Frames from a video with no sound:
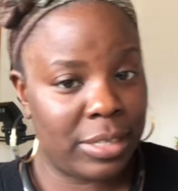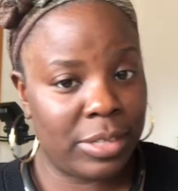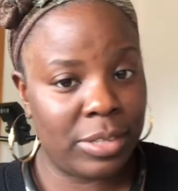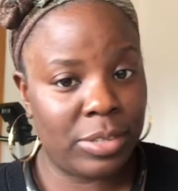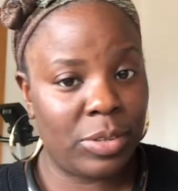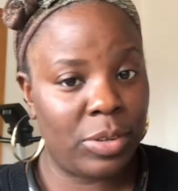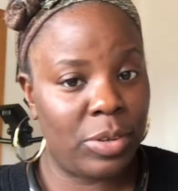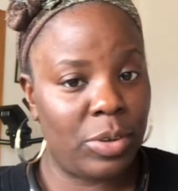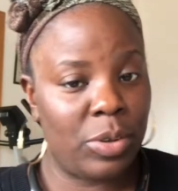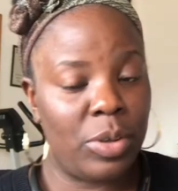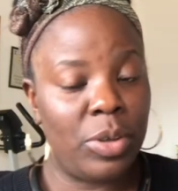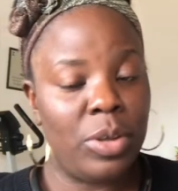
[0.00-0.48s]

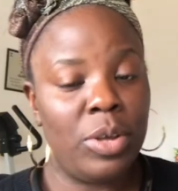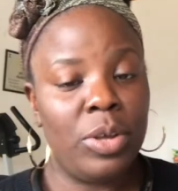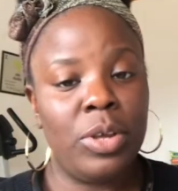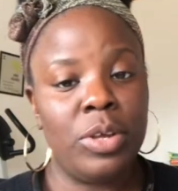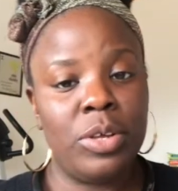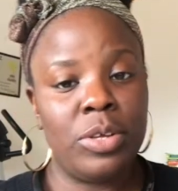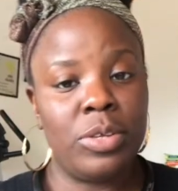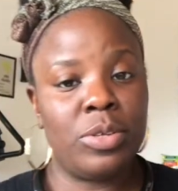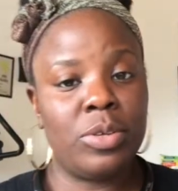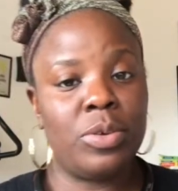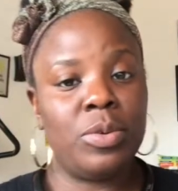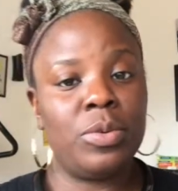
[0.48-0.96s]

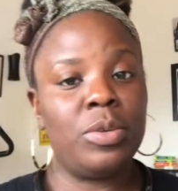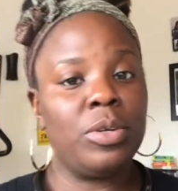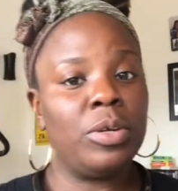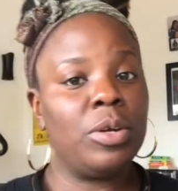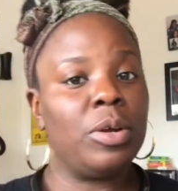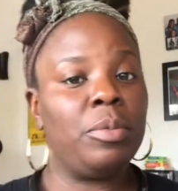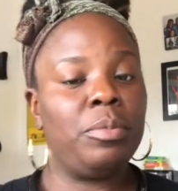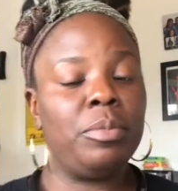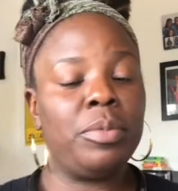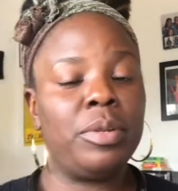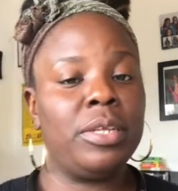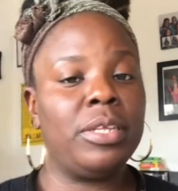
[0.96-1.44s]
It's the only
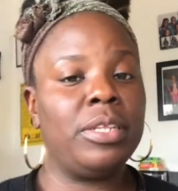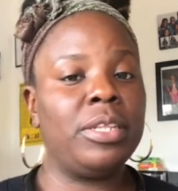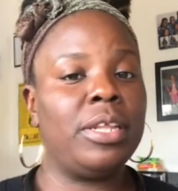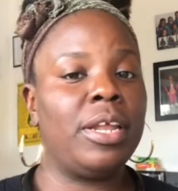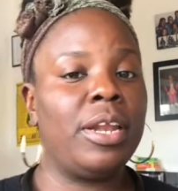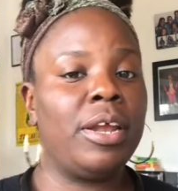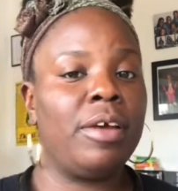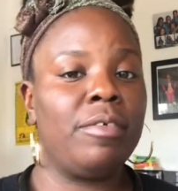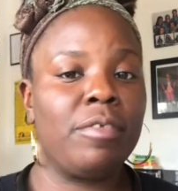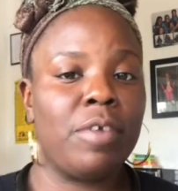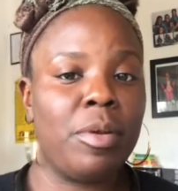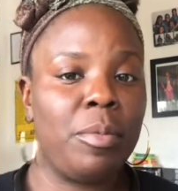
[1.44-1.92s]
company
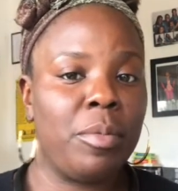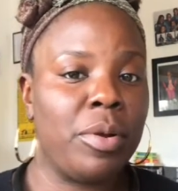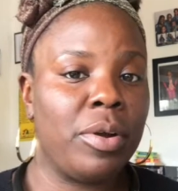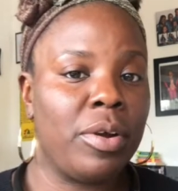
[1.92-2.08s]
that I've come